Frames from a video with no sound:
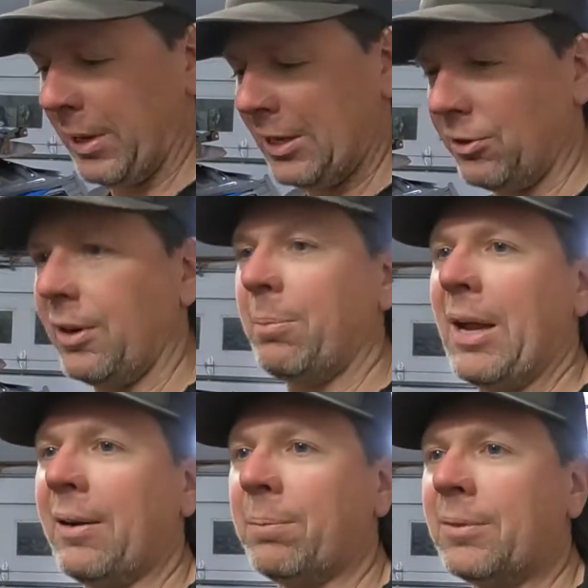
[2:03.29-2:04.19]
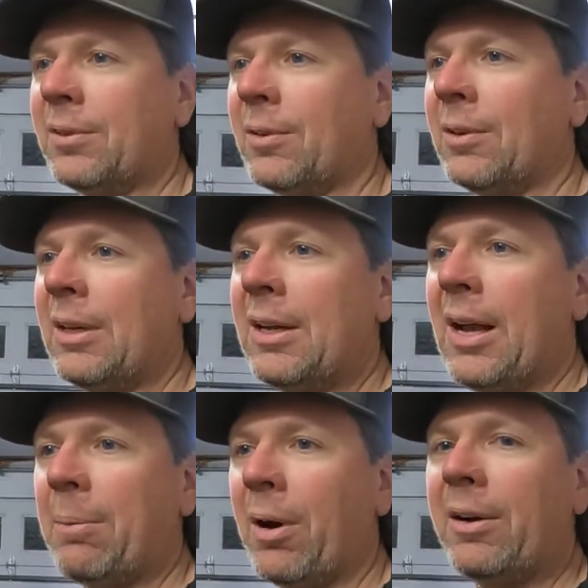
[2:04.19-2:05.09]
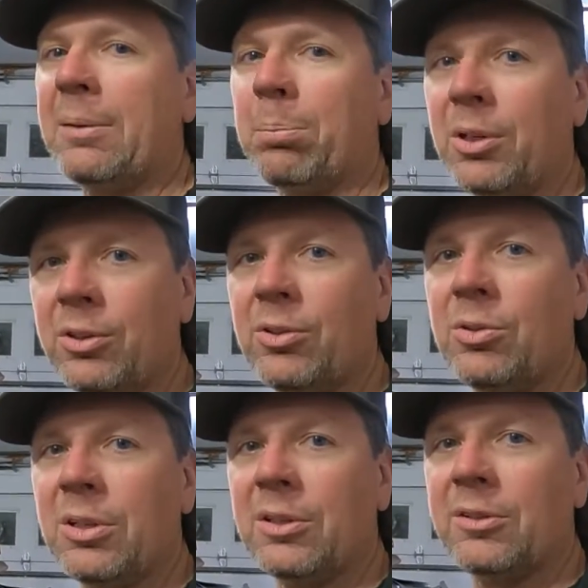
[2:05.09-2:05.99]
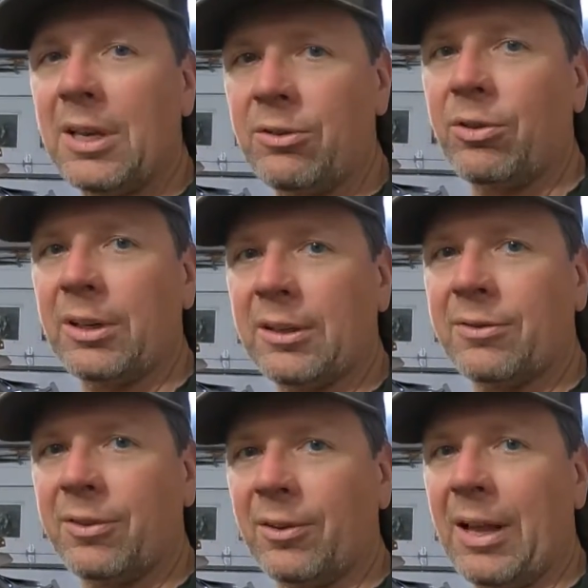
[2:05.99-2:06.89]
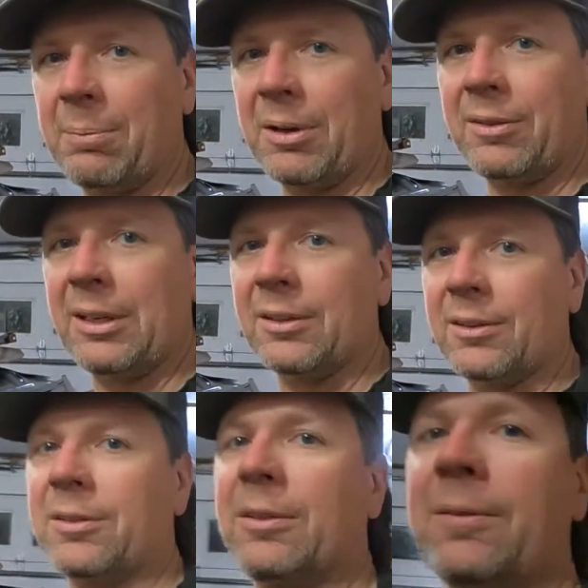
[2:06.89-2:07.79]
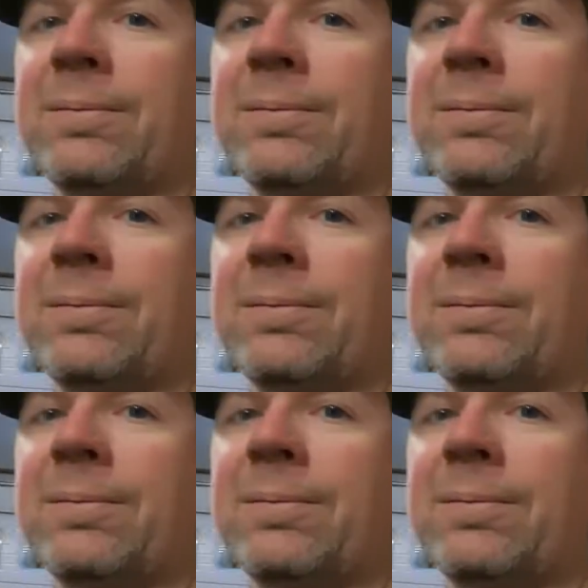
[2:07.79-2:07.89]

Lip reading: beige on the bottom. So I'm already blue centric for a lot of my vehicles.